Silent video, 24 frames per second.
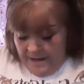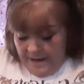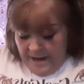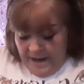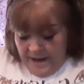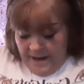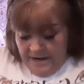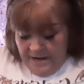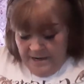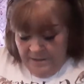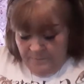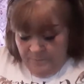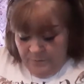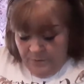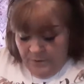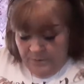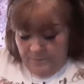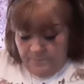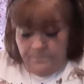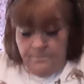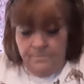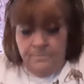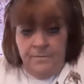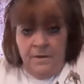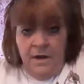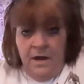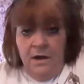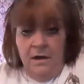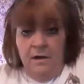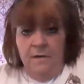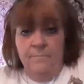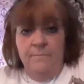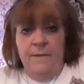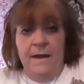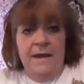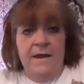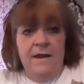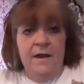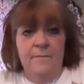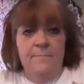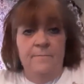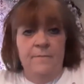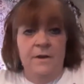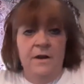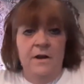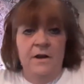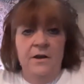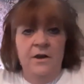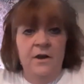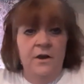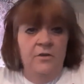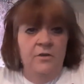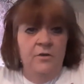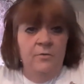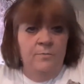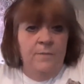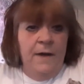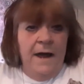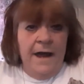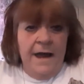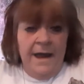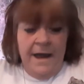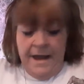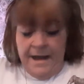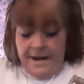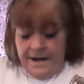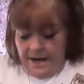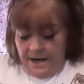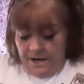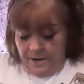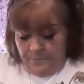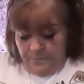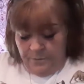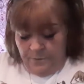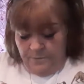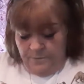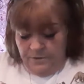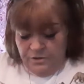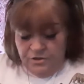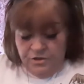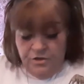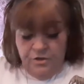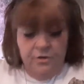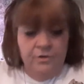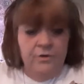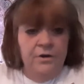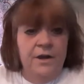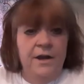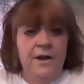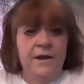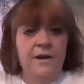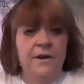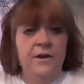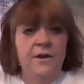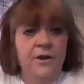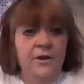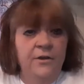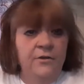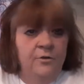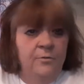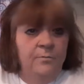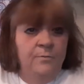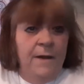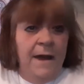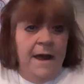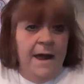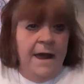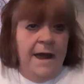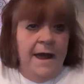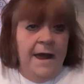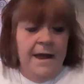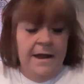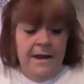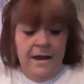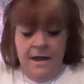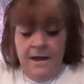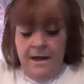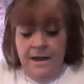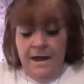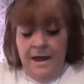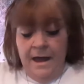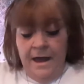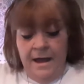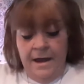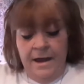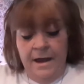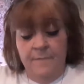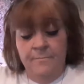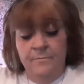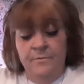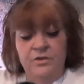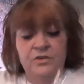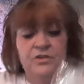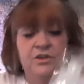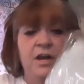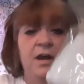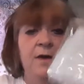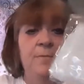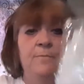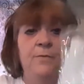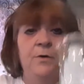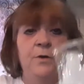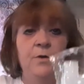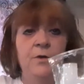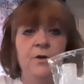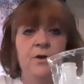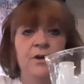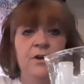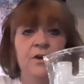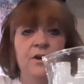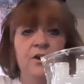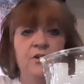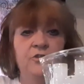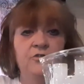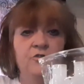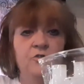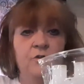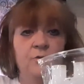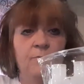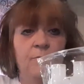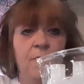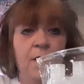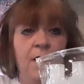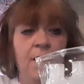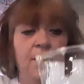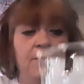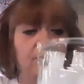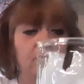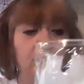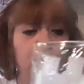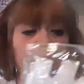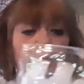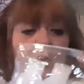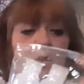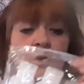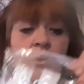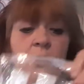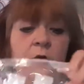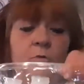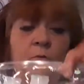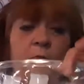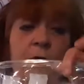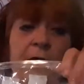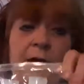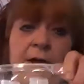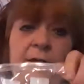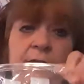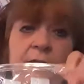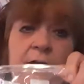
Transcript: I could put uh, makeup in another bag. I could put my jewelry in another bag. I got my shampoo and conditioner bottles with